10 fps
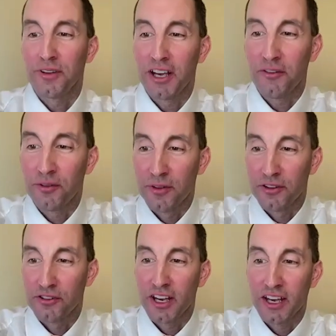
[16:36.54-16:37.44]
we have from the
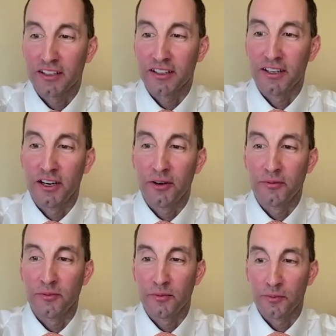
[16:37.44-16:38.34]
chat,
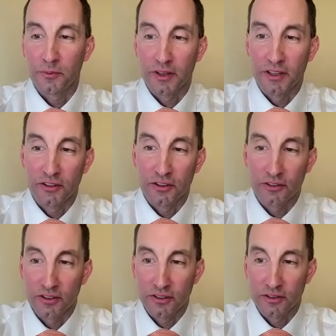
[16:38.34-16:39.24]
um, and this
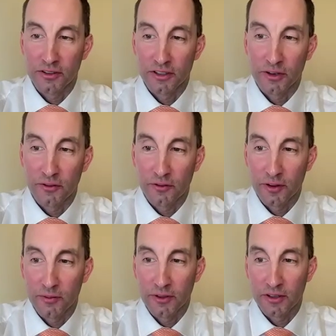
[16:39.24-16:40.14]
is a, a, great
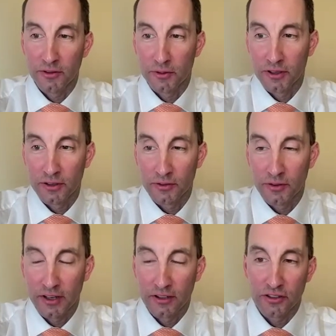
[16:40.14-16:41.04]
family where
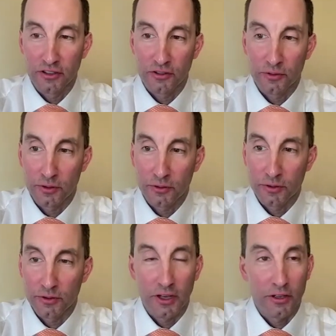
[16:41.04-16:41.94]
had a chance to work with
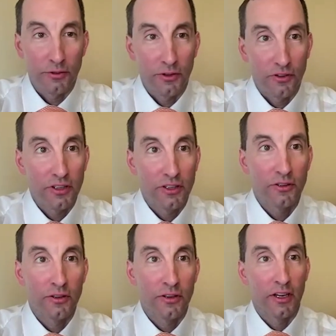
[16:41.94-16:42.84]
their daughter who's a
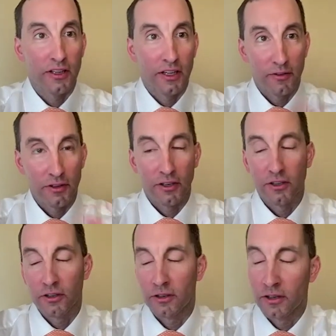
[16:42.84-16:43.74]
senior, and they have a
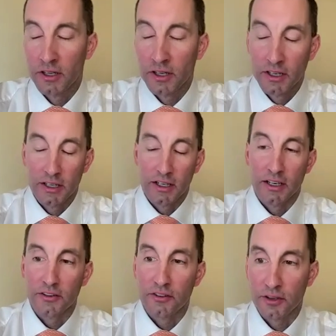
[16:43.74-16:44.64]
younger
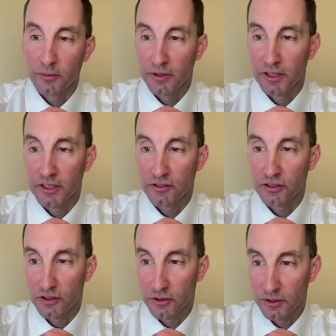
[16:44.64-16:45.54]
uh, sibling, and
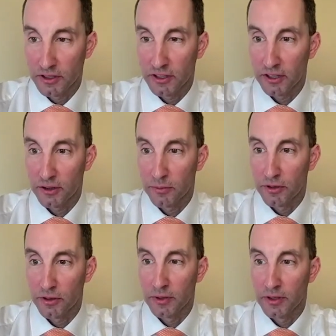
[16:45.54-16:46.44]
she's going to take the
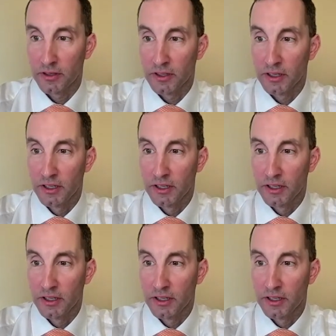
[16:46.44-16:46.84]
Birkman,